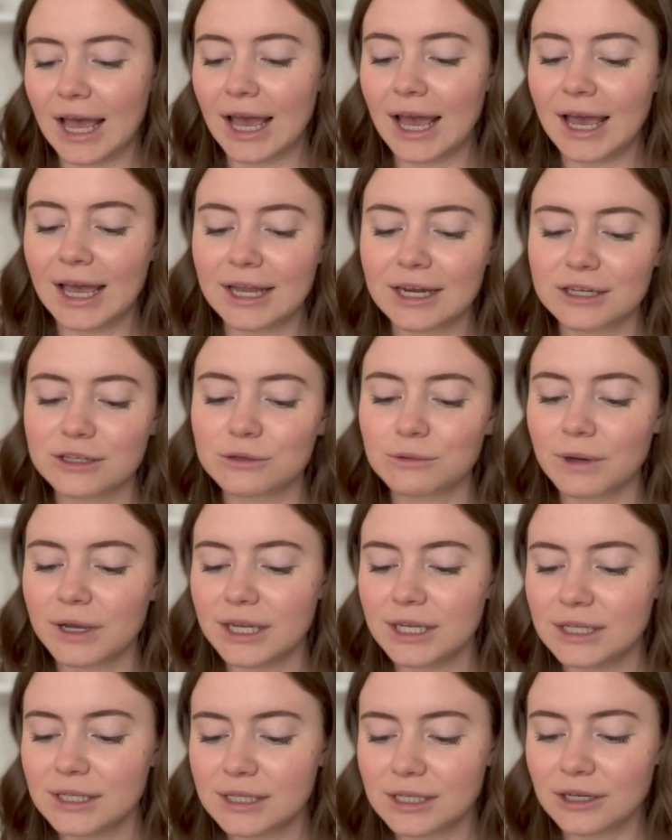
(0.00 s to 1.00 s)
and it's way
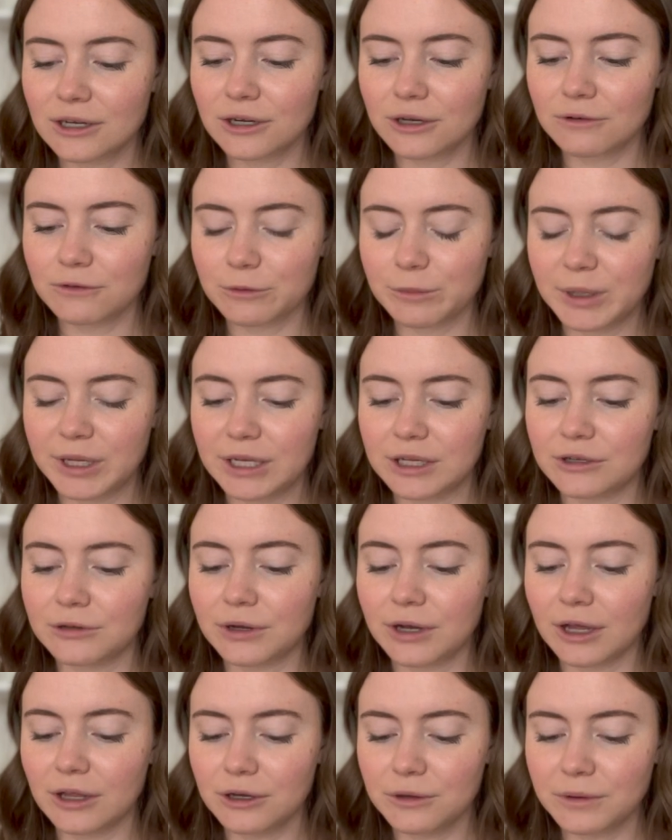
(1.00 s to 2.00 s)
easier for me to do
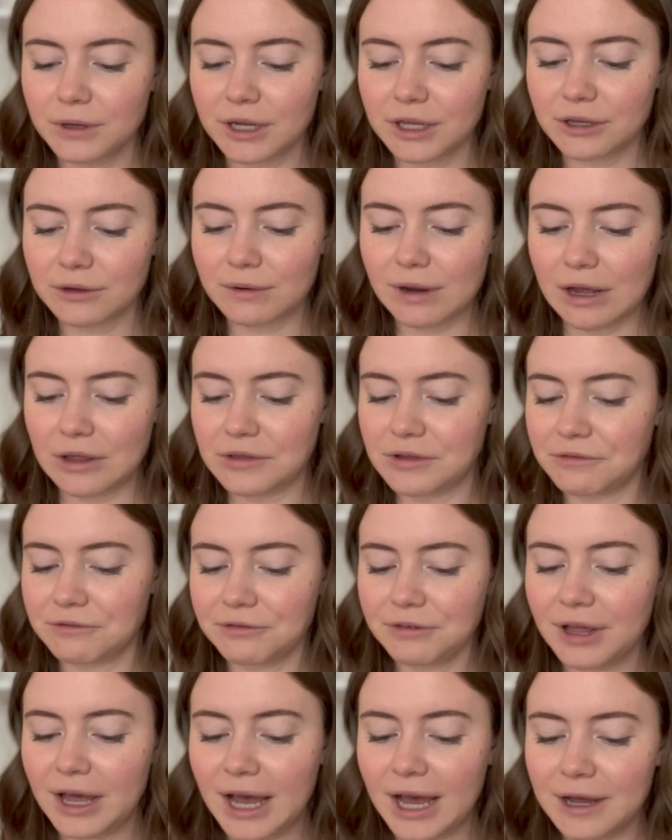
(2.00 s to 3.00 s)
color work in the round than
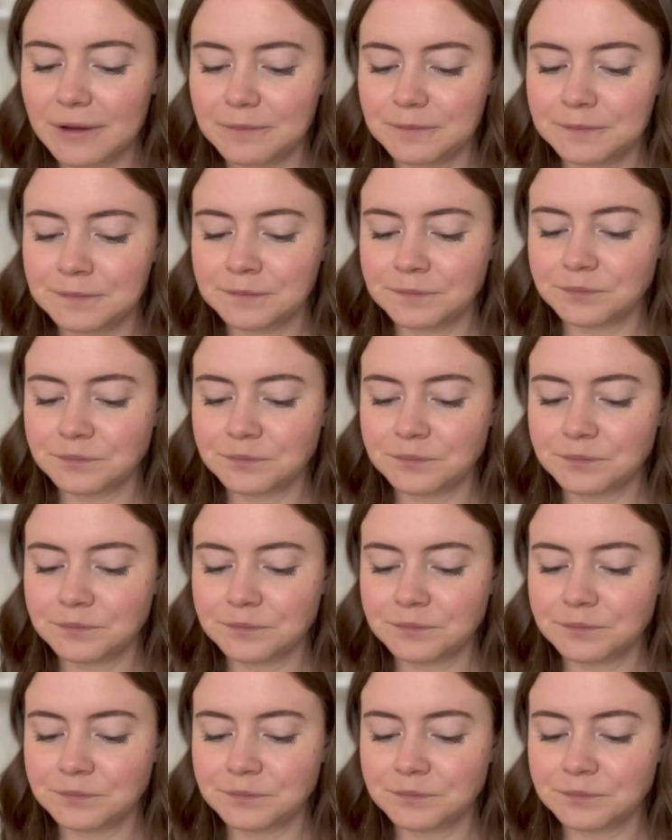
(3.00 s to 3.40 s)
flat.